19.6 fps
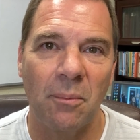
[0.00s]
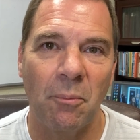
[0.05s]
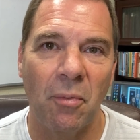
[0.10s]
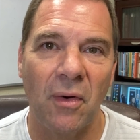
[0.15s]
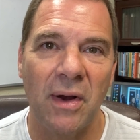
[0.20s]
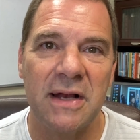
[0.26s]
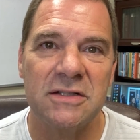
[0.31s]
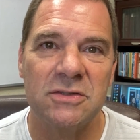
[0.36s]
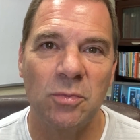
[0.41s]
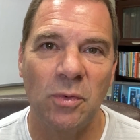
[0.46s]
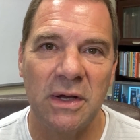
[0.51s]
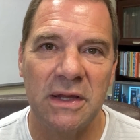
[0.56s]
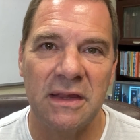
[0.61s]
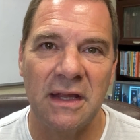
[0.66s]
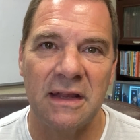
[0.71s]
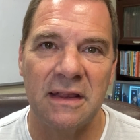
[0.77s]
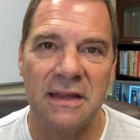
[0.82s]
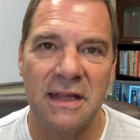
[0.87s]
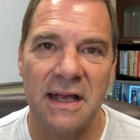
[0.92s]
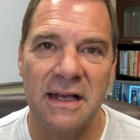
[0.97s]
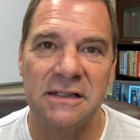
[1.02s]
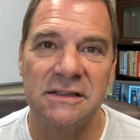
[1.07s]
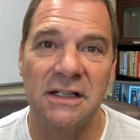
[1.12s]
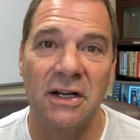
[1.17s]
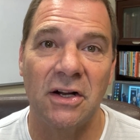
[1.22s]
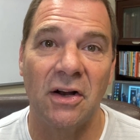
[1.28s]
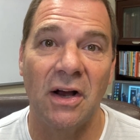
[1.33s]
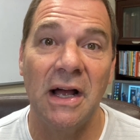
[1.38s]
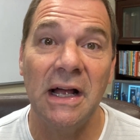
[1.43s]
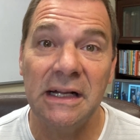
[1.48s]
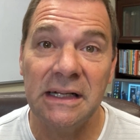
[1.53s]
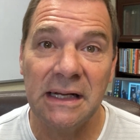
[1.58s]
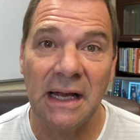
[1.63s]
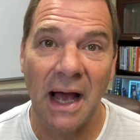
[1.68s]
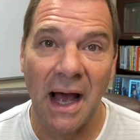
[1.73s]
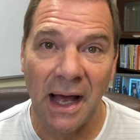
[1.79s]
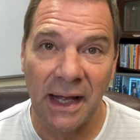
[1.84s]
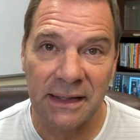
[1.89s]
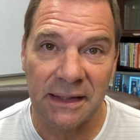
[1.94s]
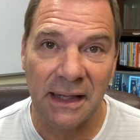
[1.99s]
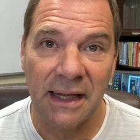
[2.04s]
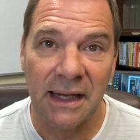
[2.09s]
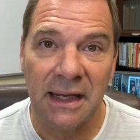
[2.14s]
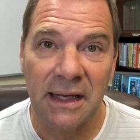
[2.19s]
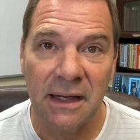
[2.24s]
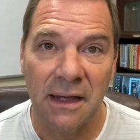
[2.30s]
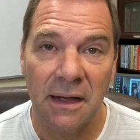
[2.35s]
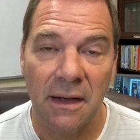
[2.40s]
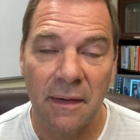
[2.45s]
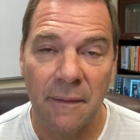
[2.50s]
brings with it things that are ungodly